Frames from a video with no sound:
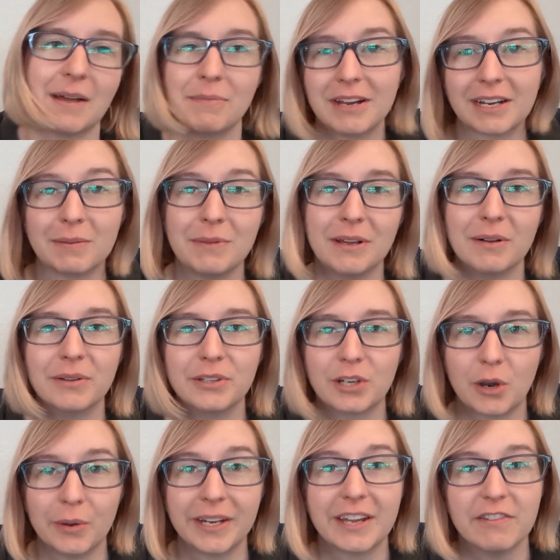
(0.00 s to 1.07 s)
I'm not gonna be able to
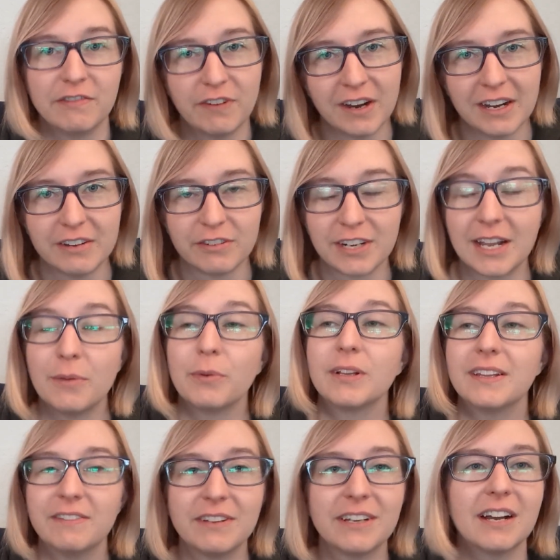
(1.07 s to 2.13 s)
go and get pho every day.
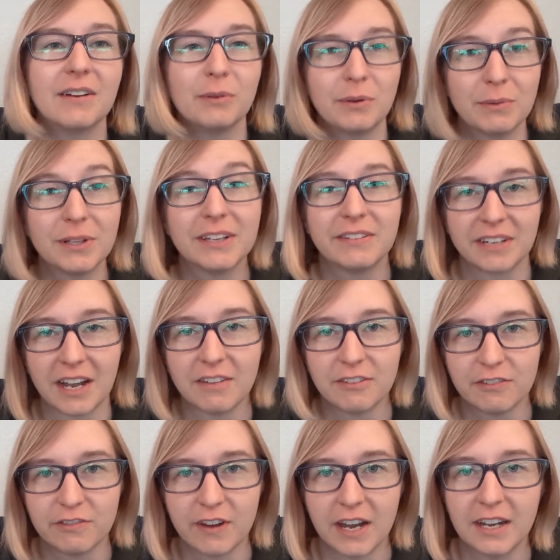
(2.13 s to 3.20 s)
We're living off, we were living off
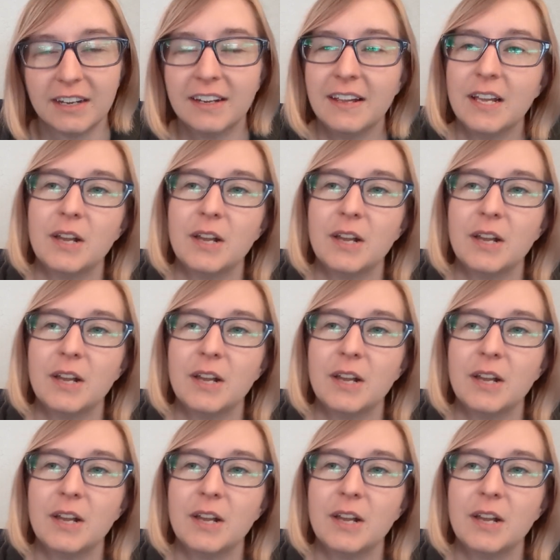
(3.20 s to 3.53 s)
of pho.